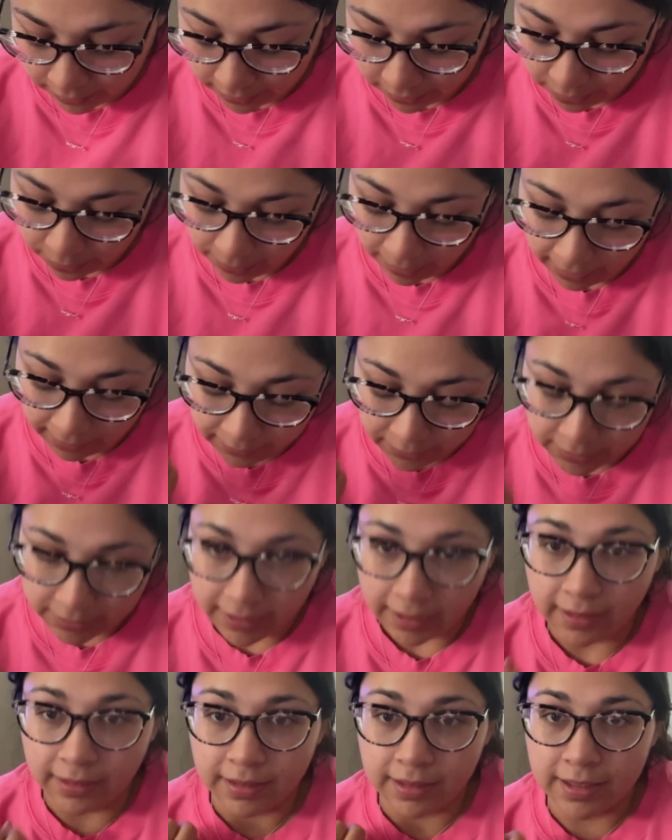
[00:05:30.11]
You have to
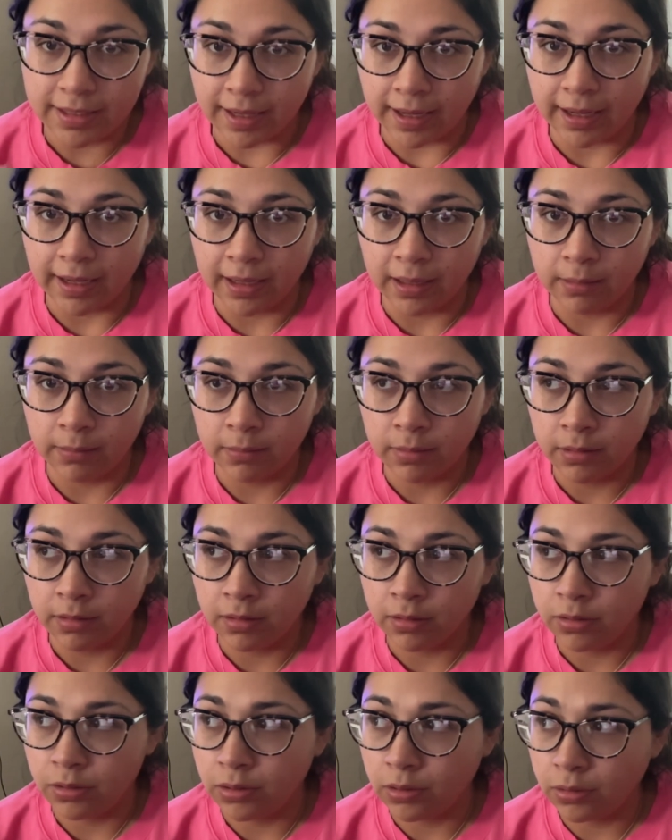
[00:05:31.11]
take the time
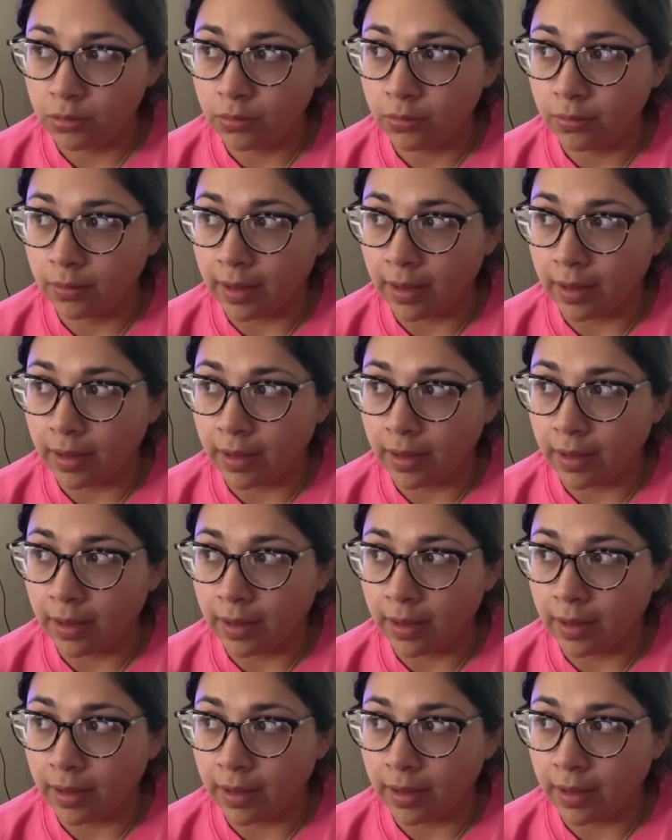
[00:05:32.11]
to